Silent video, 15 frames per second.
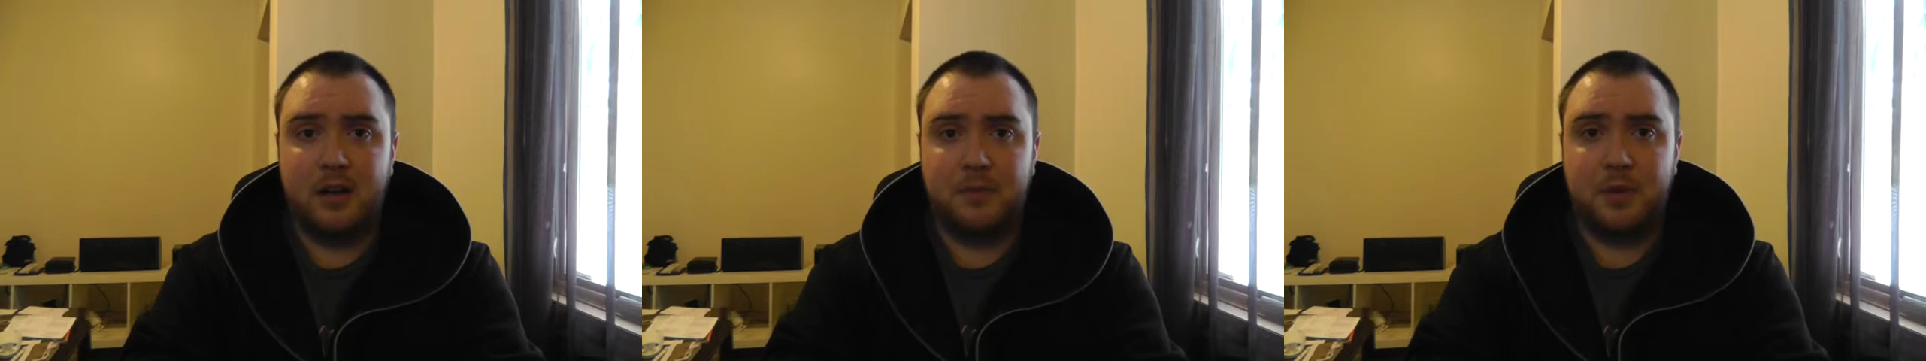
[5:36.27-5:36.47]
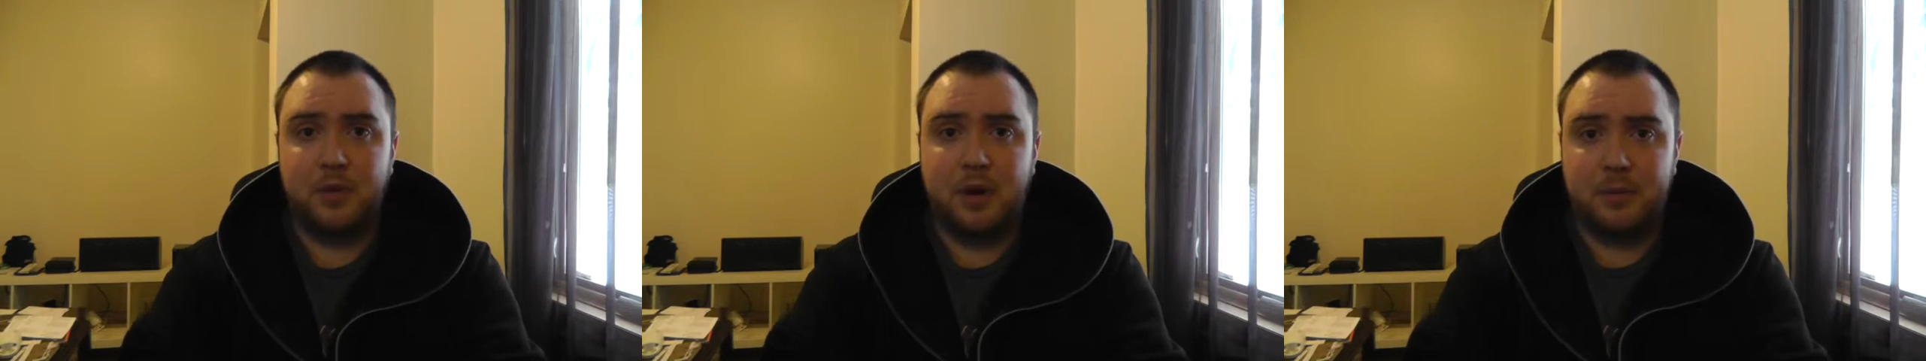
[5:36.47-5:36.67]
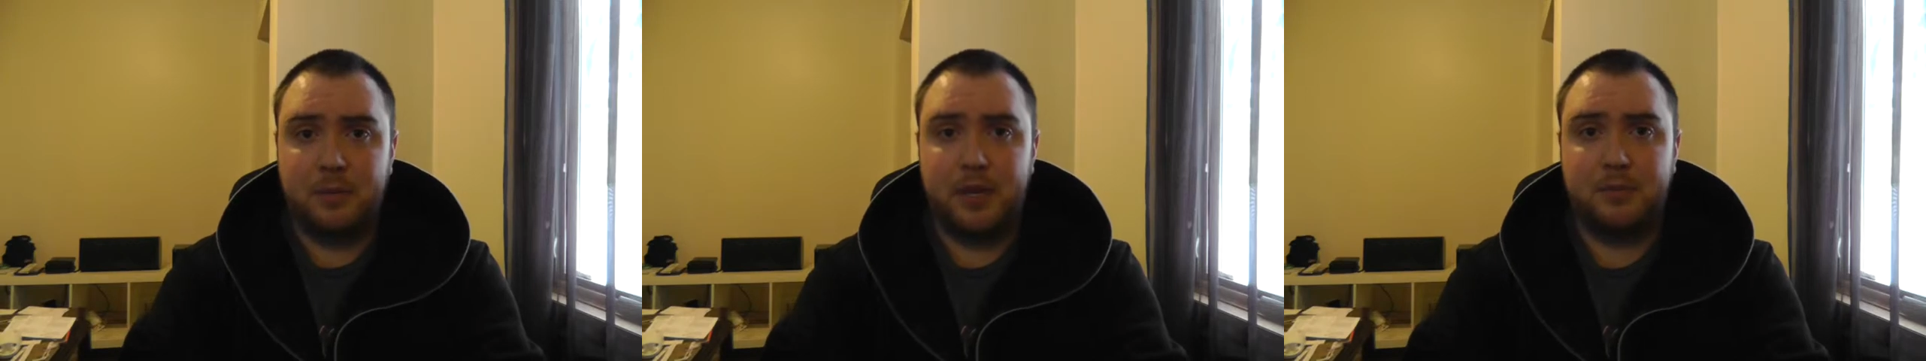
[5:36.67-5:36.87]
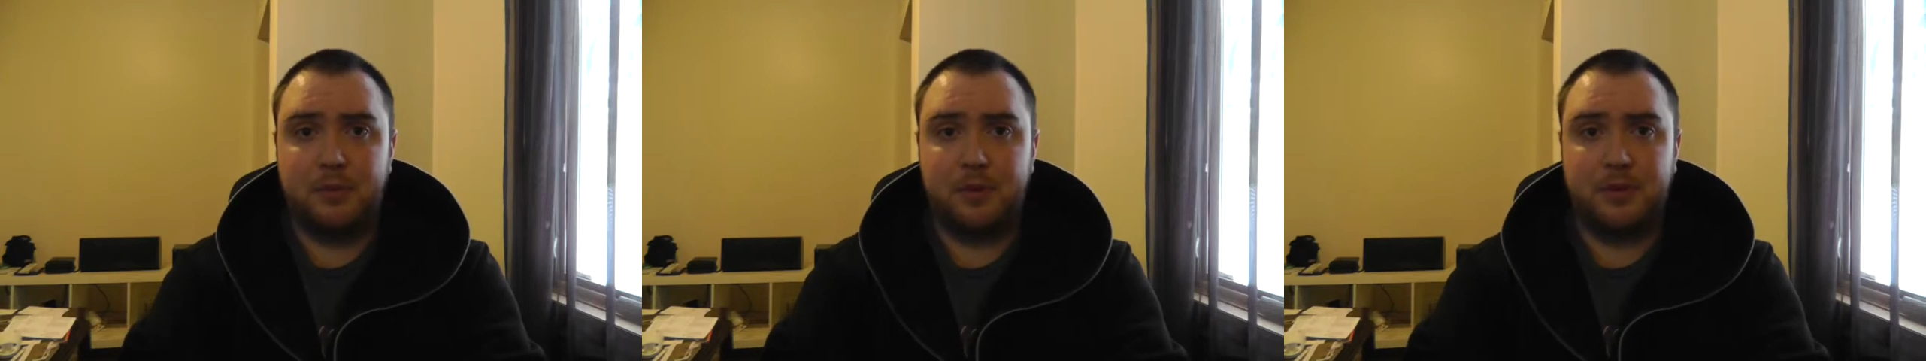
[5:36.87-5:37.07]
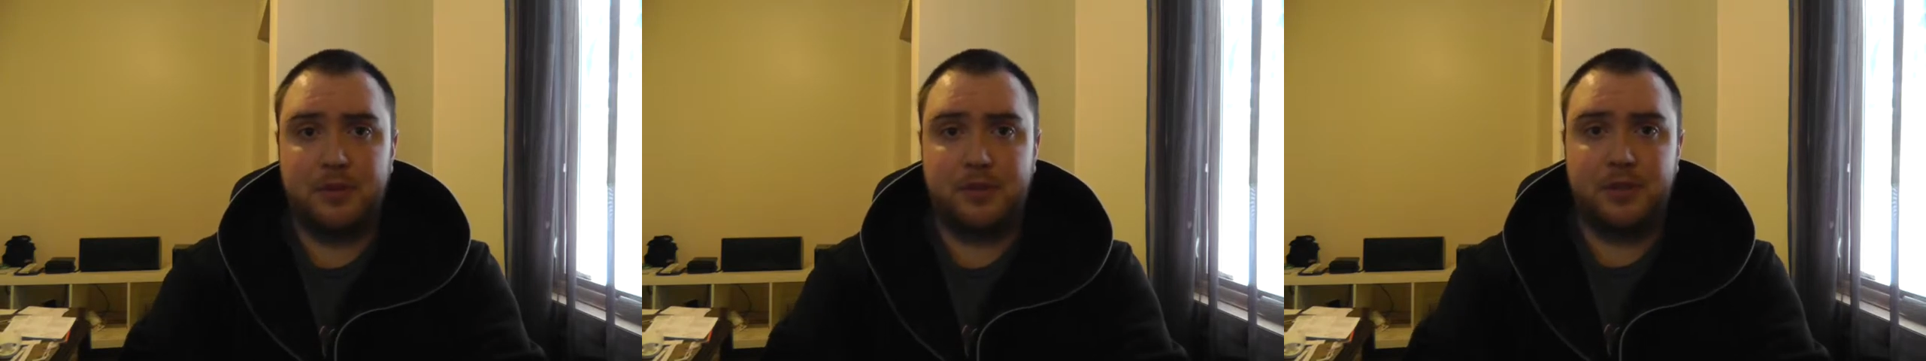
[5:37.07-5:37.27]
You want
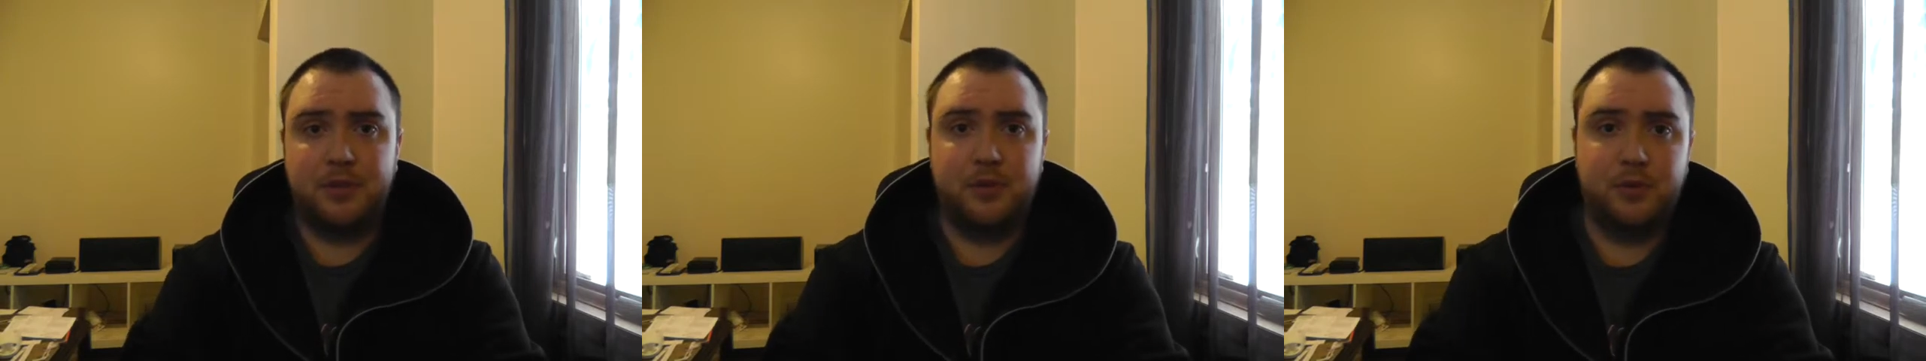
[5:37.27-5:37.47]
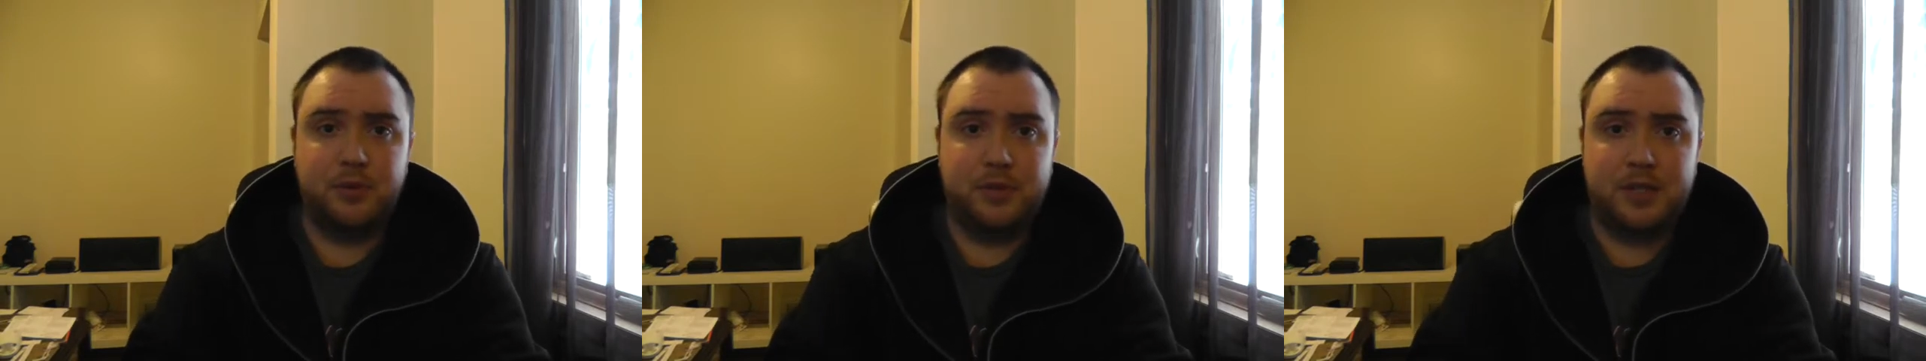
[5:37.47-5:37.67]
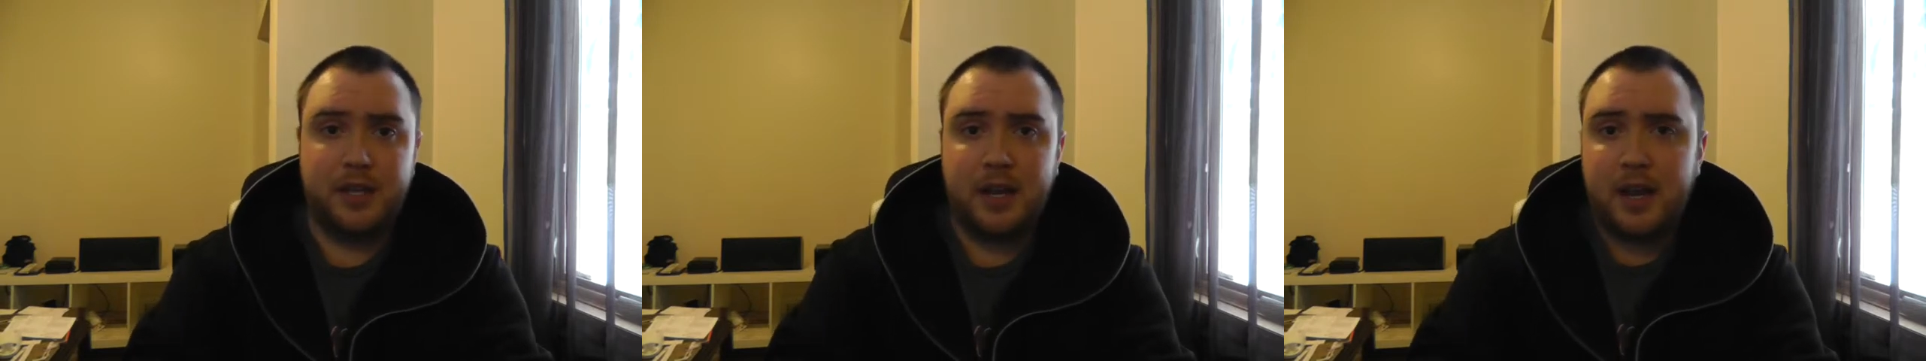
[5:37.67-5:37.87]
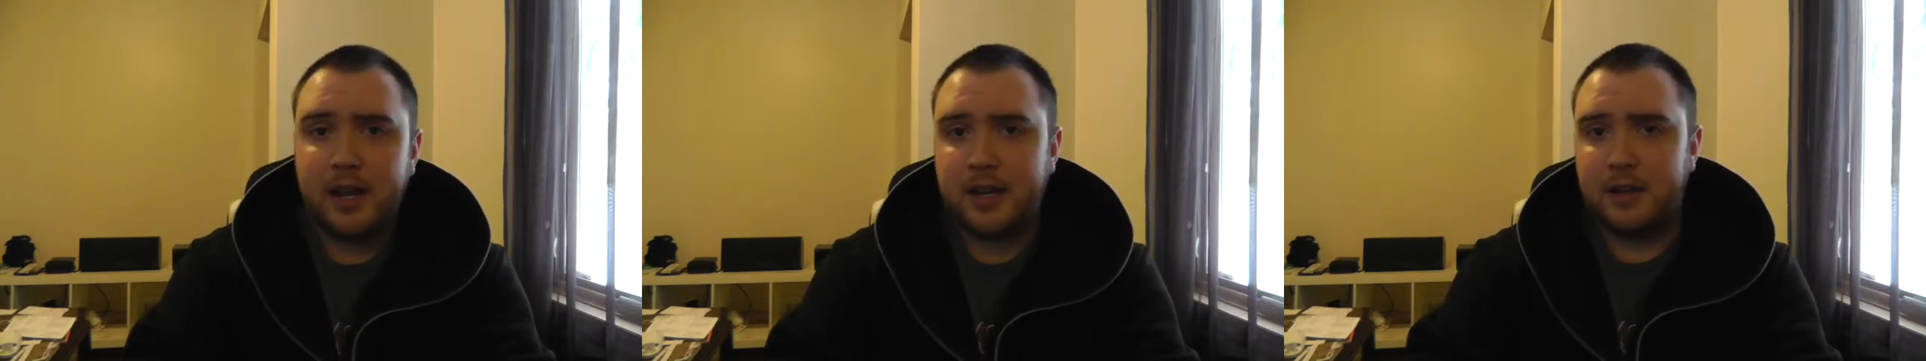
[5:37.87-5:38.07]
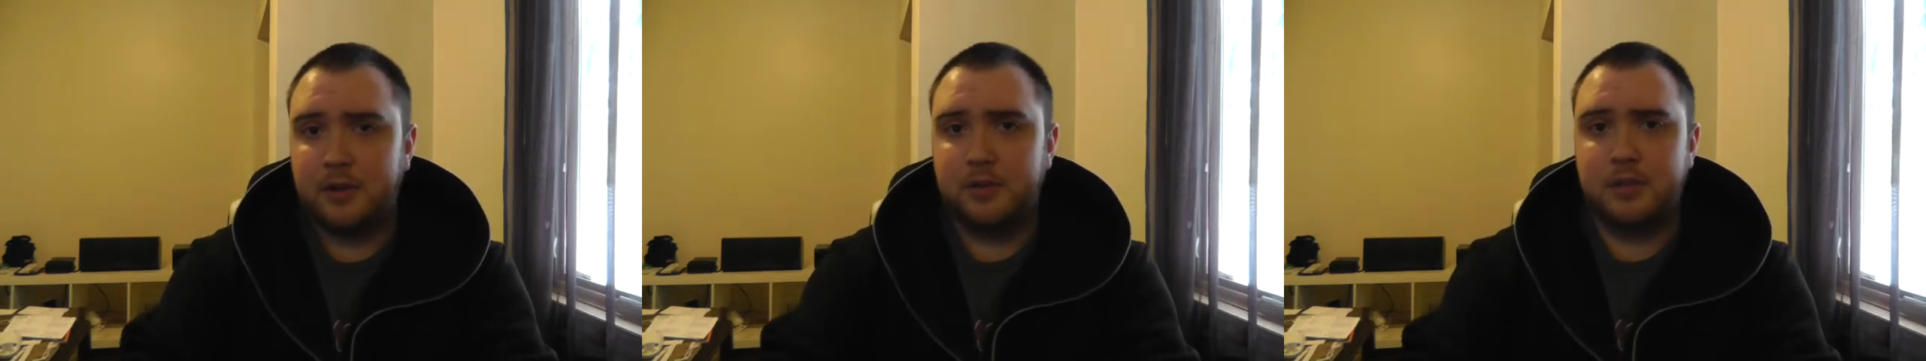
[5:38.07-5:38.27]
people to say,
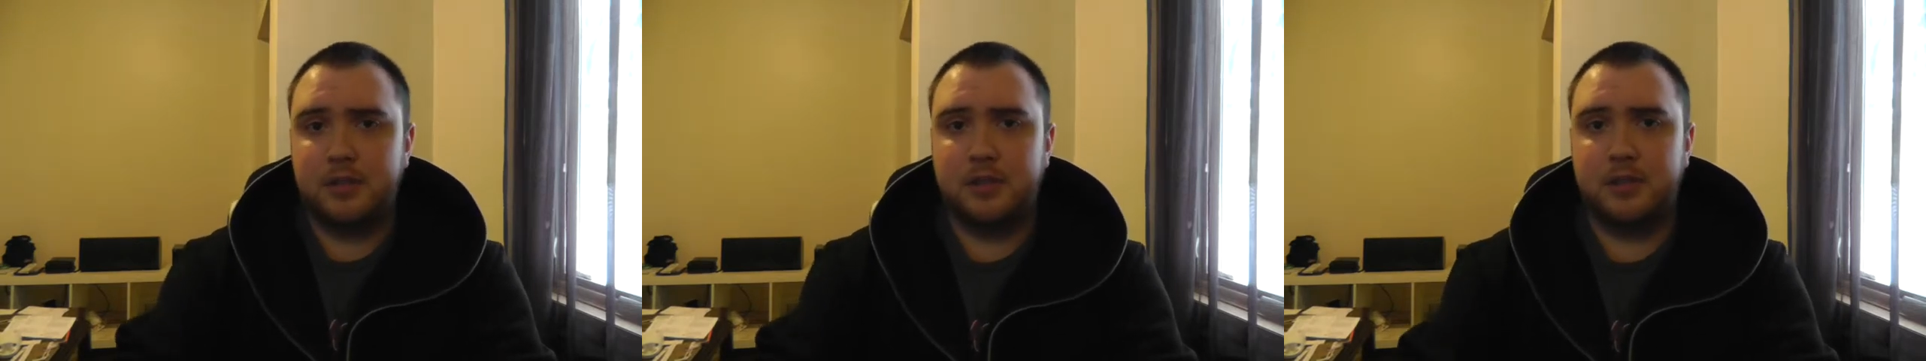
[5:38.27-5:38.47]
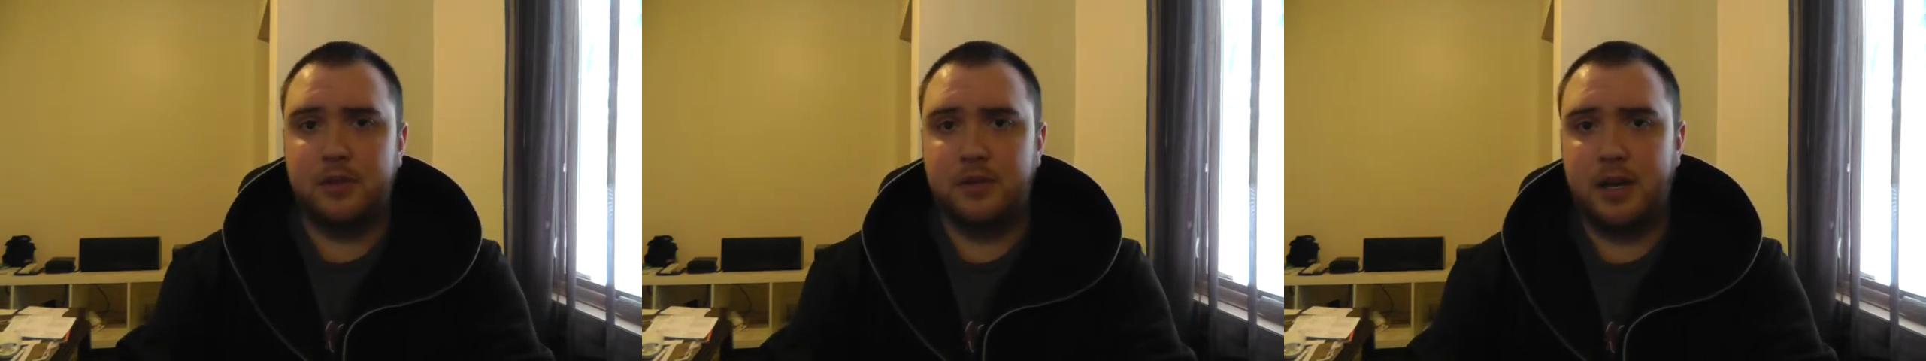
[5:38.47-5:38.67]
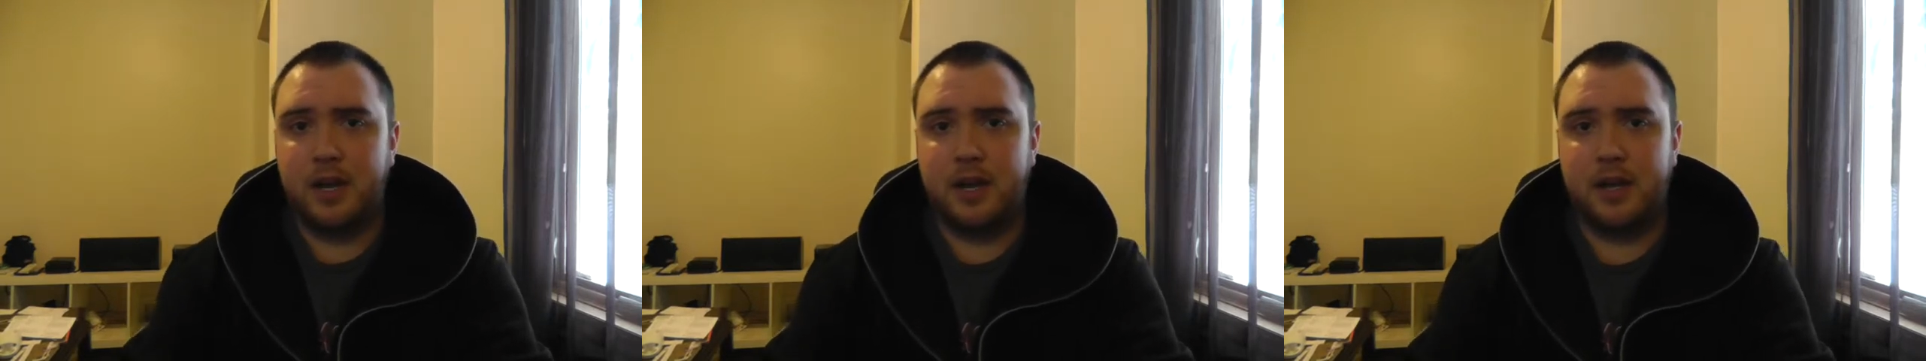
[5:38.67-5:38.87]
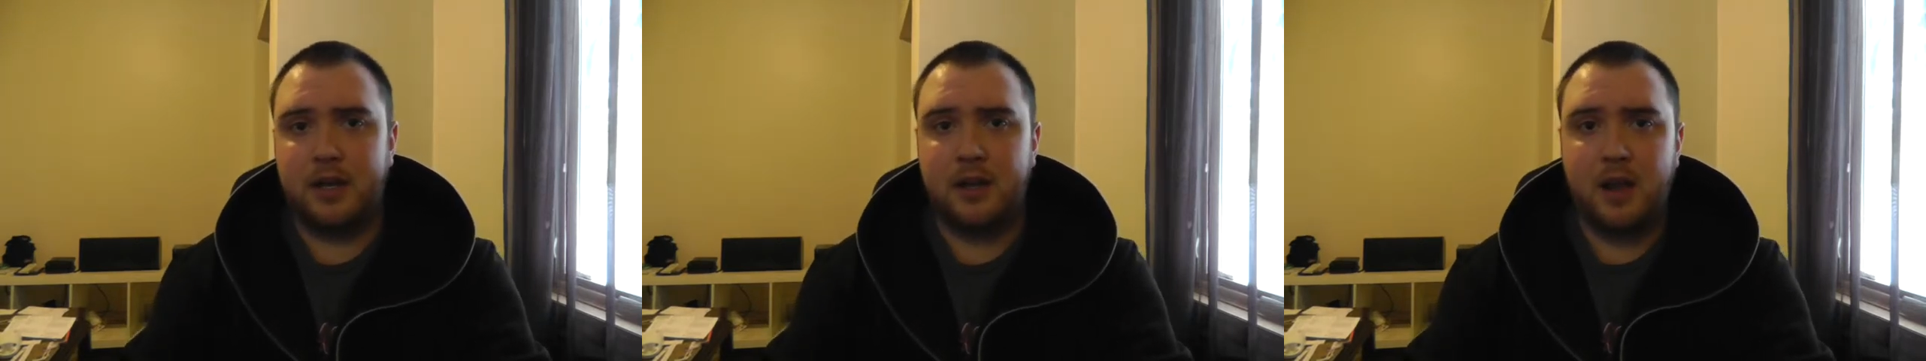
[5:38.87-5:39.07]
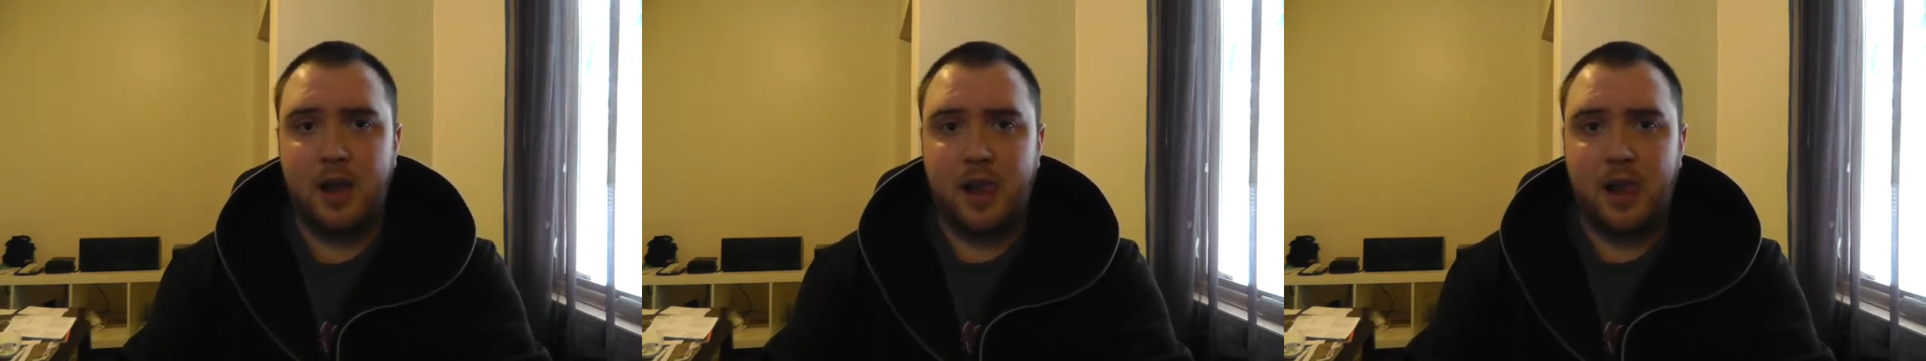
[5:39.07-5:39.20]
hey, who's this new guy